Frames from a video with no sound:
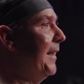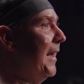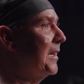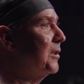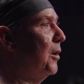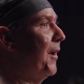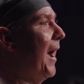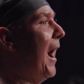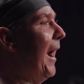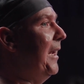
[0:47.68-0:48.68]
yet on a
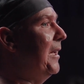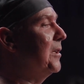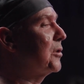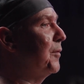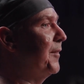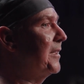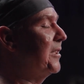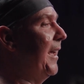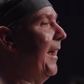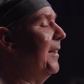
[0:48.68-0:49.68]
highly
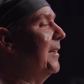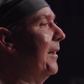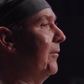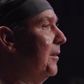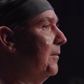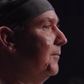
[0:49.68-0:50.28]
sophisticated level.